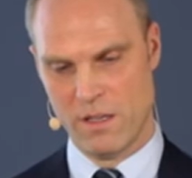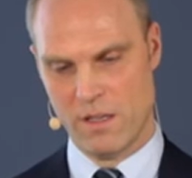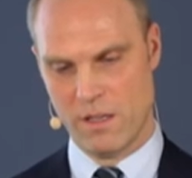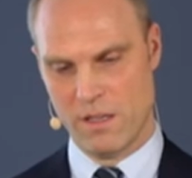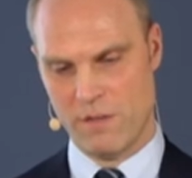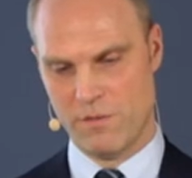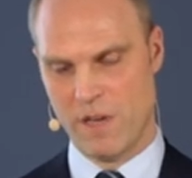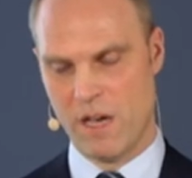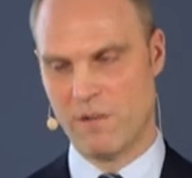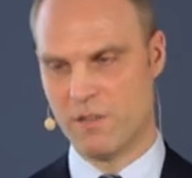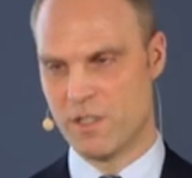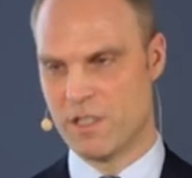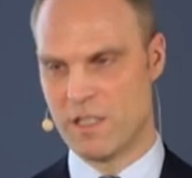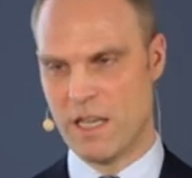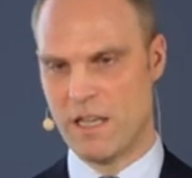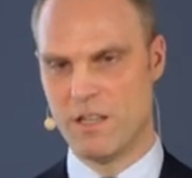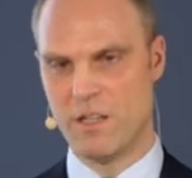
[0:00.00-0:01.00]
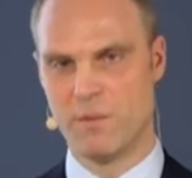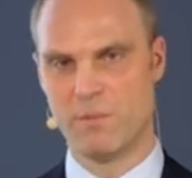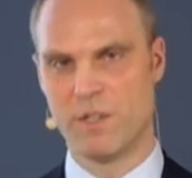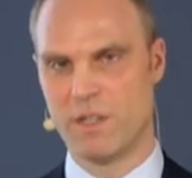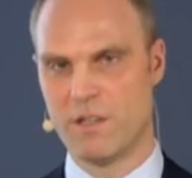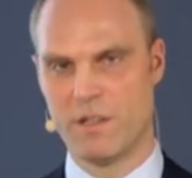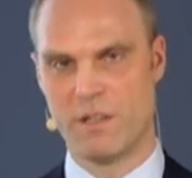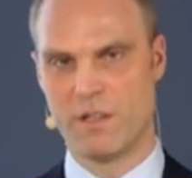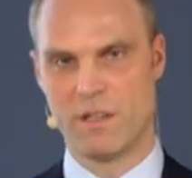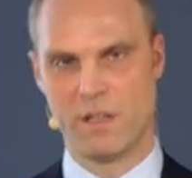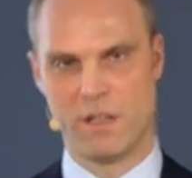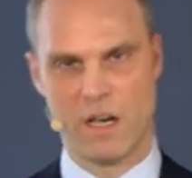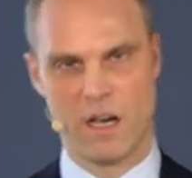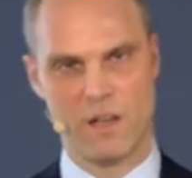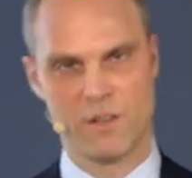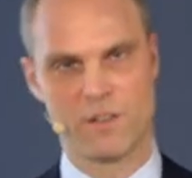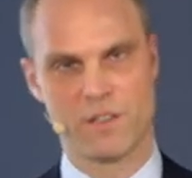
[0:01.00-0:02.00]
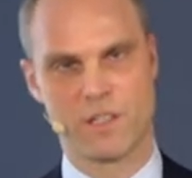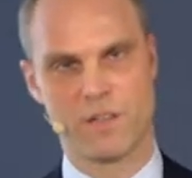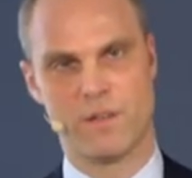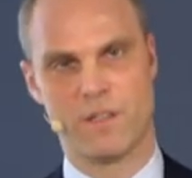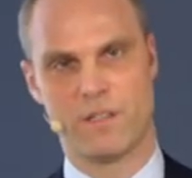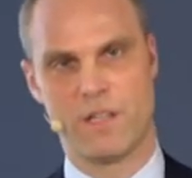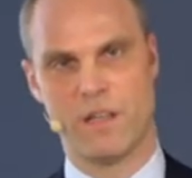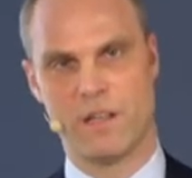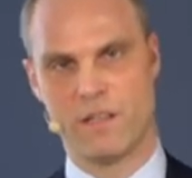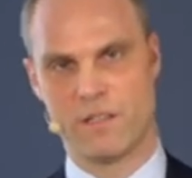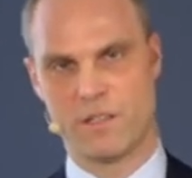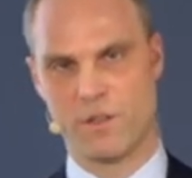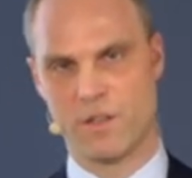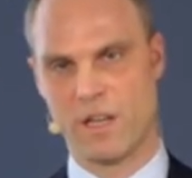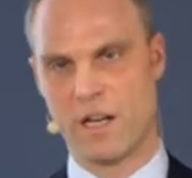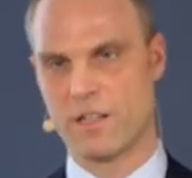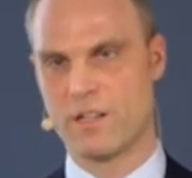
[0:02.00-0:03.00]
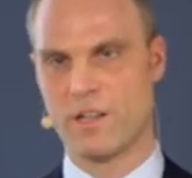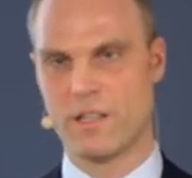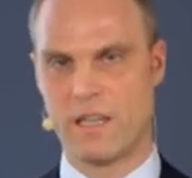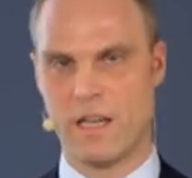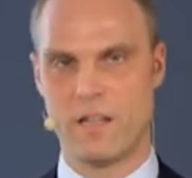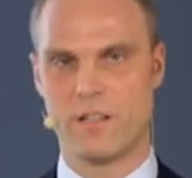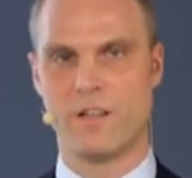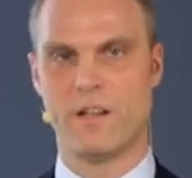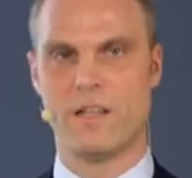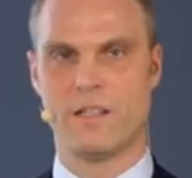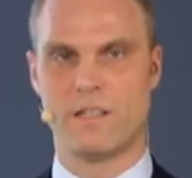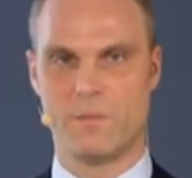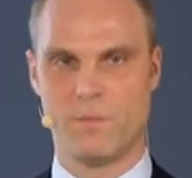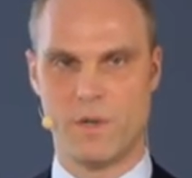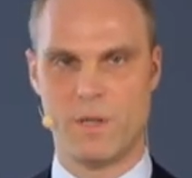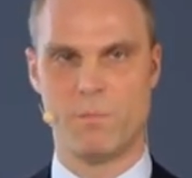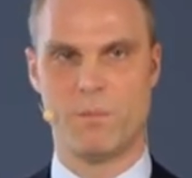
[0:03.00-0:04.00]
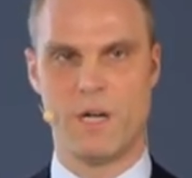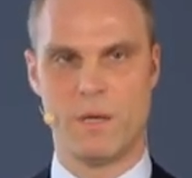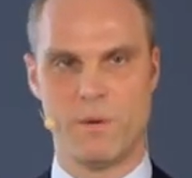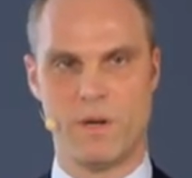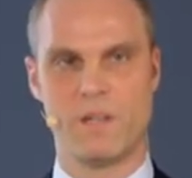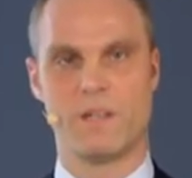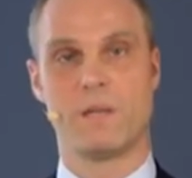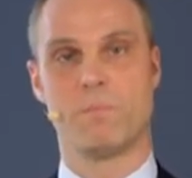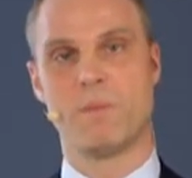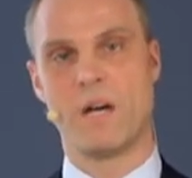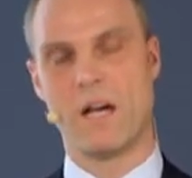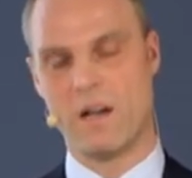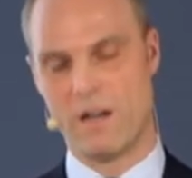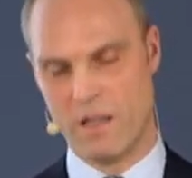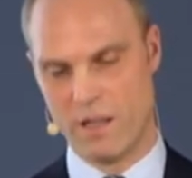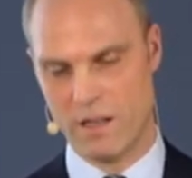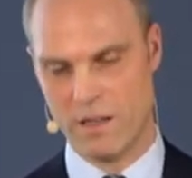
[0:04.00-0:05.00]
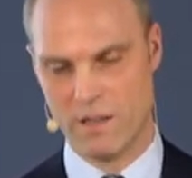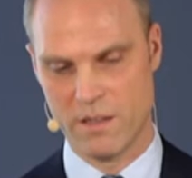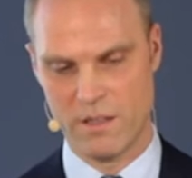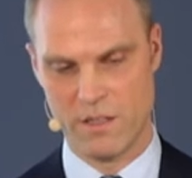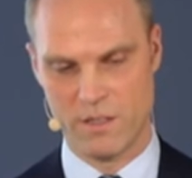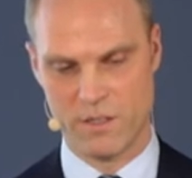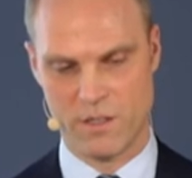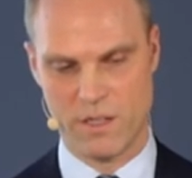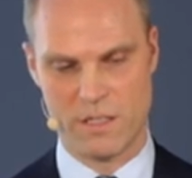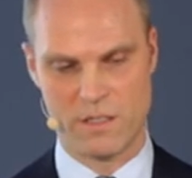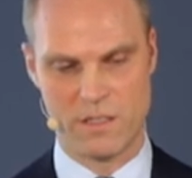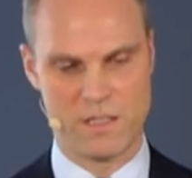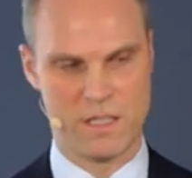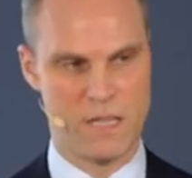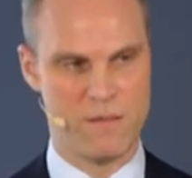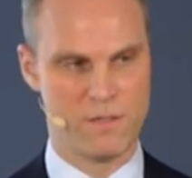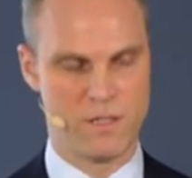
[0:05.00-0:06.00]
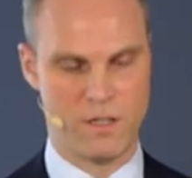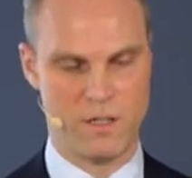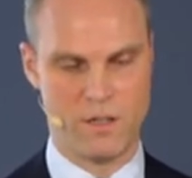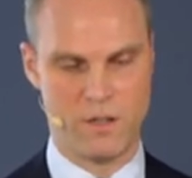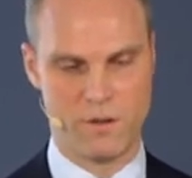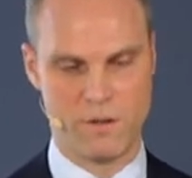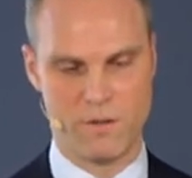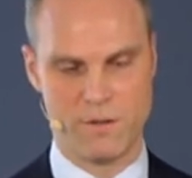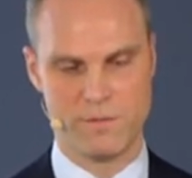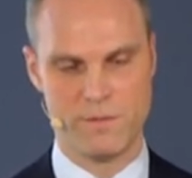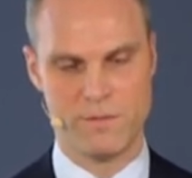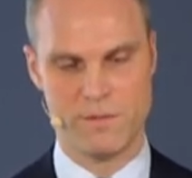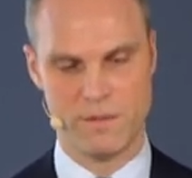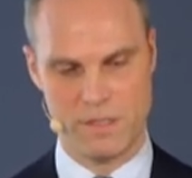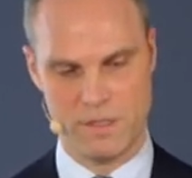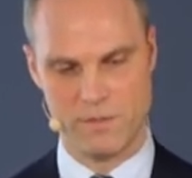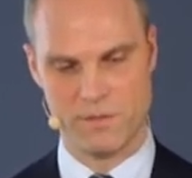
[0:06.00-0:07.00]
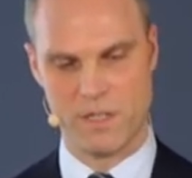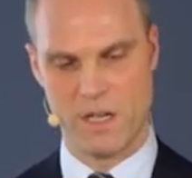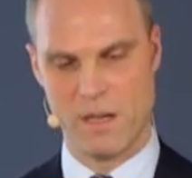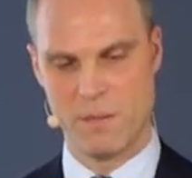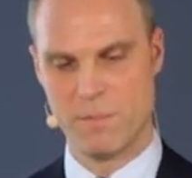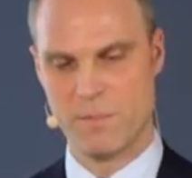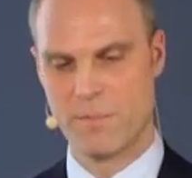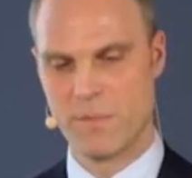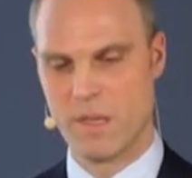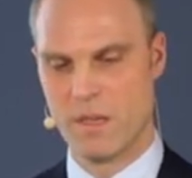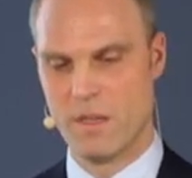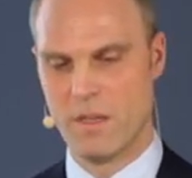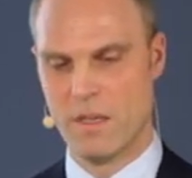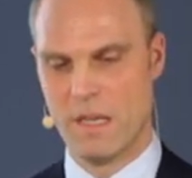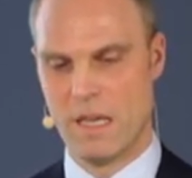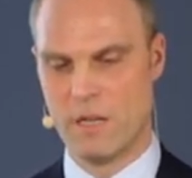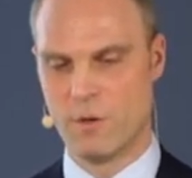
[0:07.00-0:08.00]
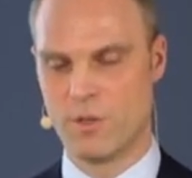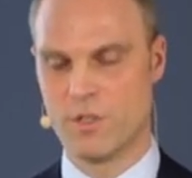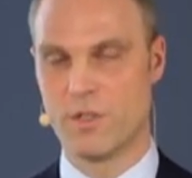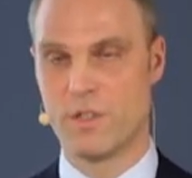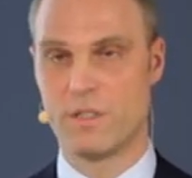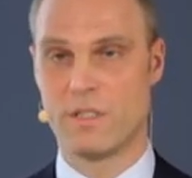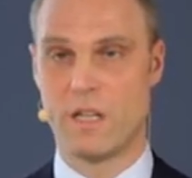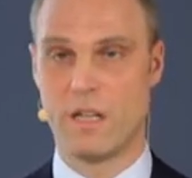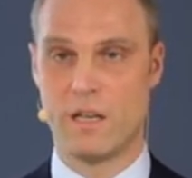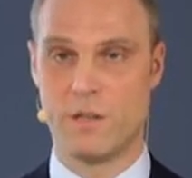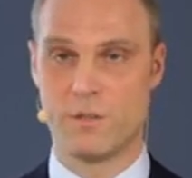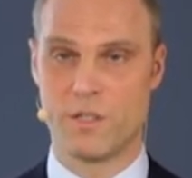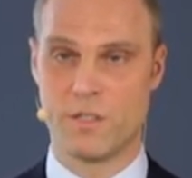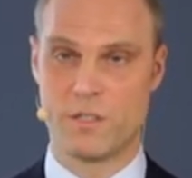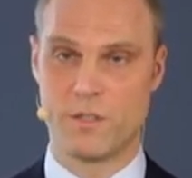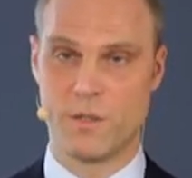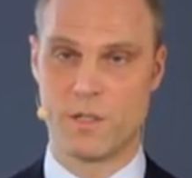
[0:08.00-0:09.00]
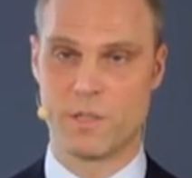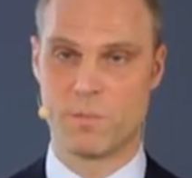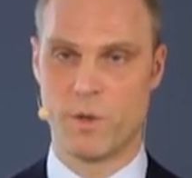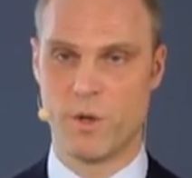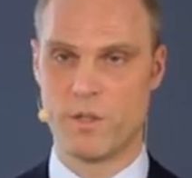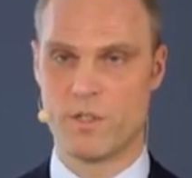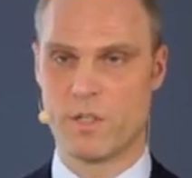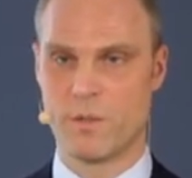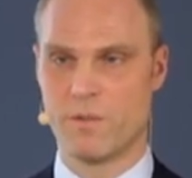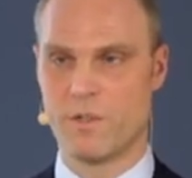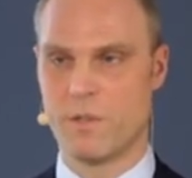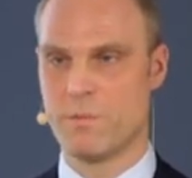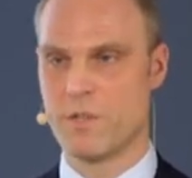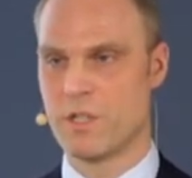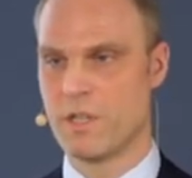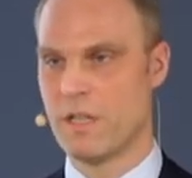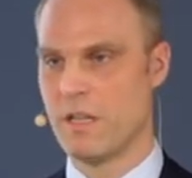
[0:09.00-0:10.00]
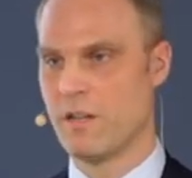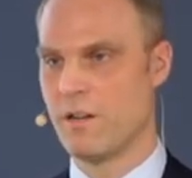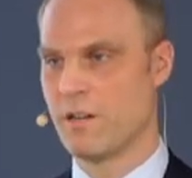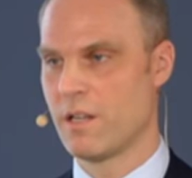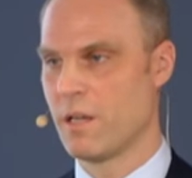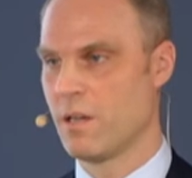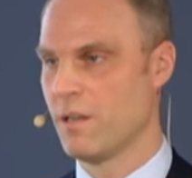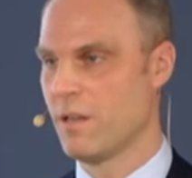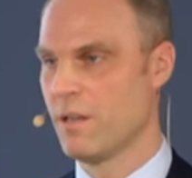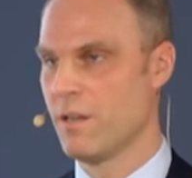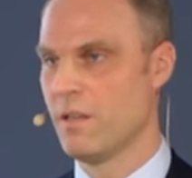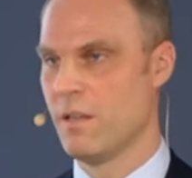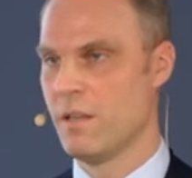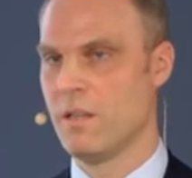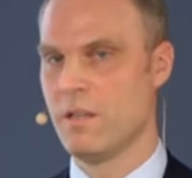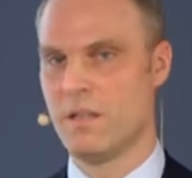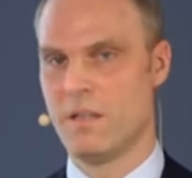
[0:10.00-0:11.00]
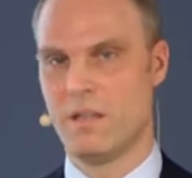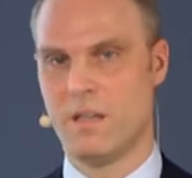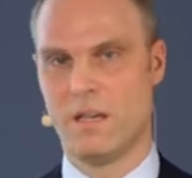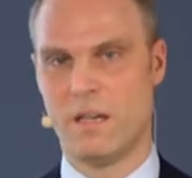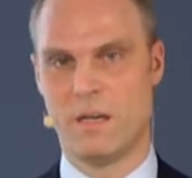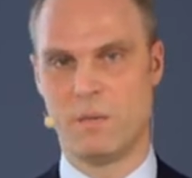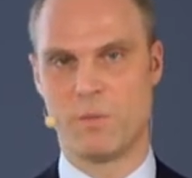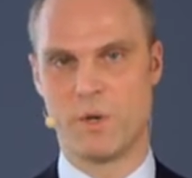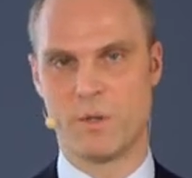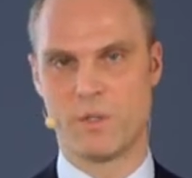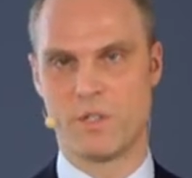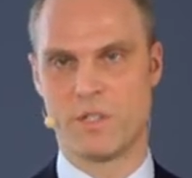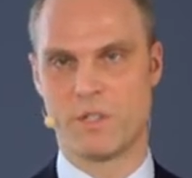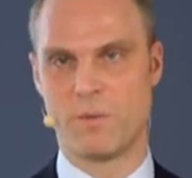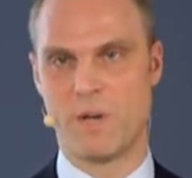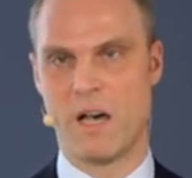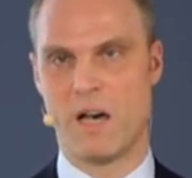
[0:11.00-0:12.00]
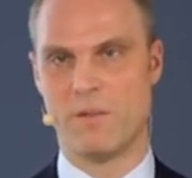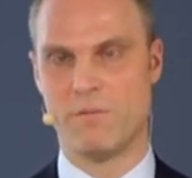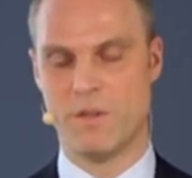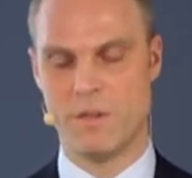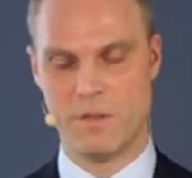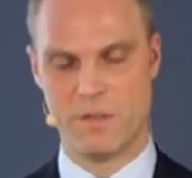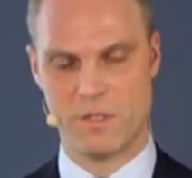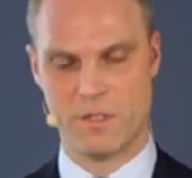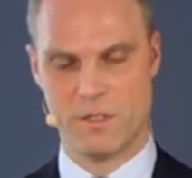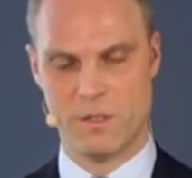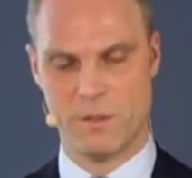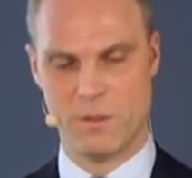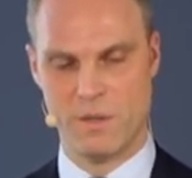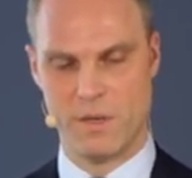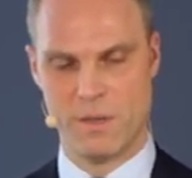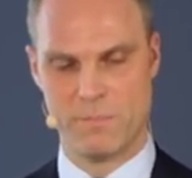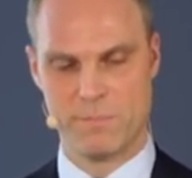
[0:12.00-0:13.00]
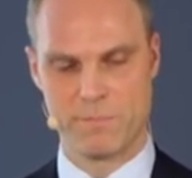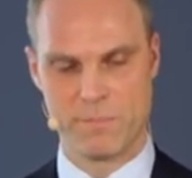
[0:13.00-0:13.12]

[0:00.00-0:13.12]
if you have a stadium with hundreds of antennas, you can actually calculate them one by one in parallel. So that saves a lot of, of time. And also it allows us to exploit some of the machine learning uh, uh, approaches we have. So um,